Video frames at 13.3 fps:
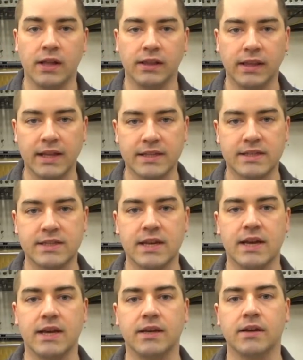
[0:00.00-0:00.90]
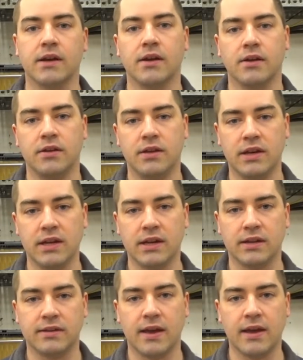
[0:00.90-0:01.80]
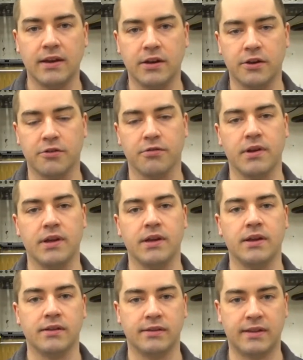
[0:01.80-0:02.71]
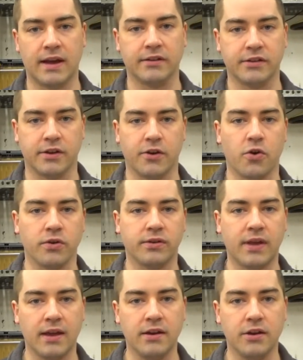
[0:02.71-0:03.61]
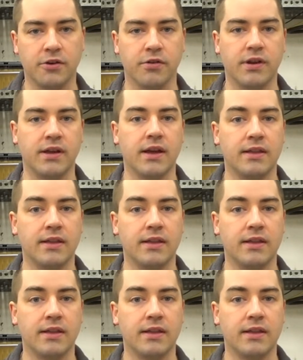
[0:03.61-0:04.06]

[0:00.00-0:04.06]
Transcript: let's say you need a 10 degree delta or 10 degree